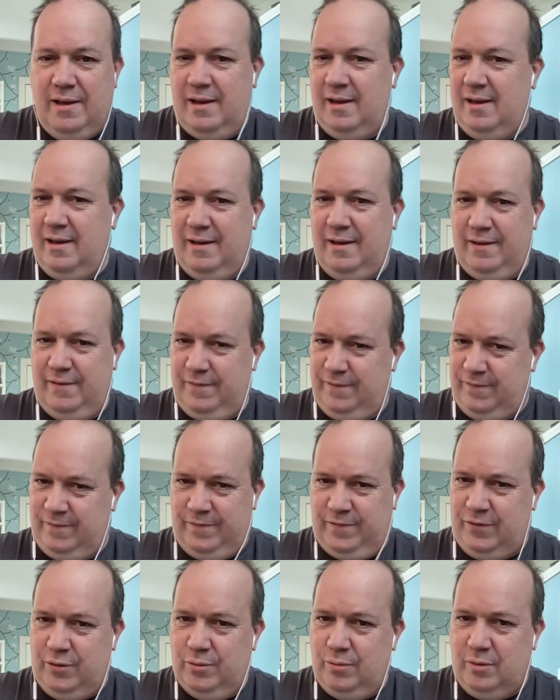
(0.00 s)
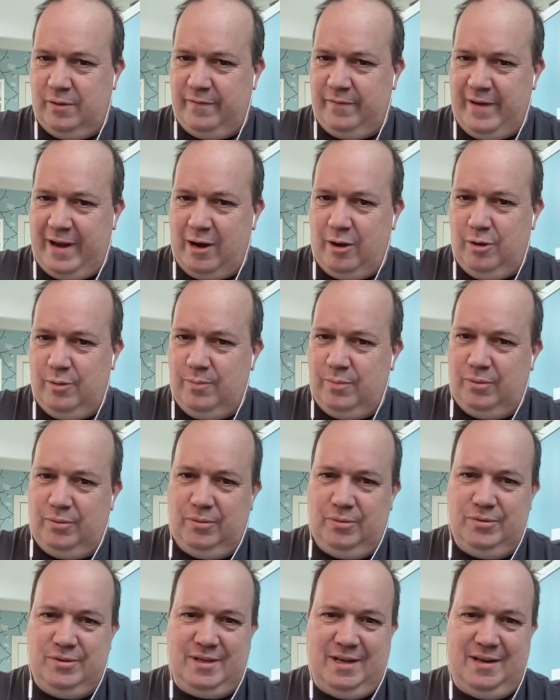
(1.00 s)
uh, fewer
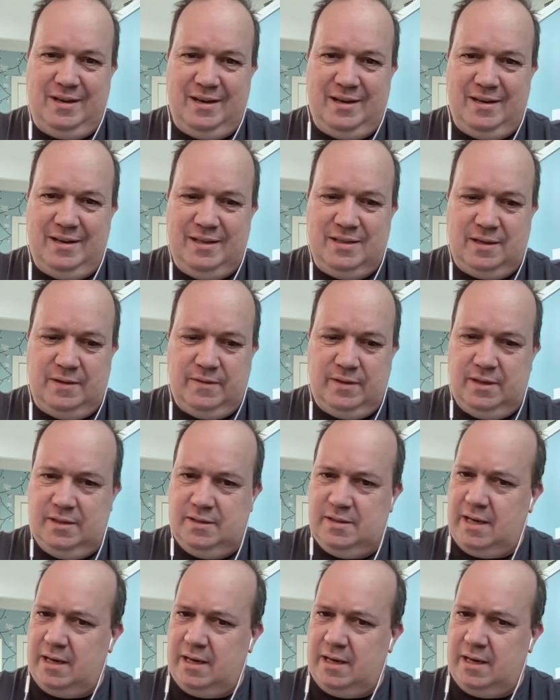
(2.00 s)
variables and, and these kind of things.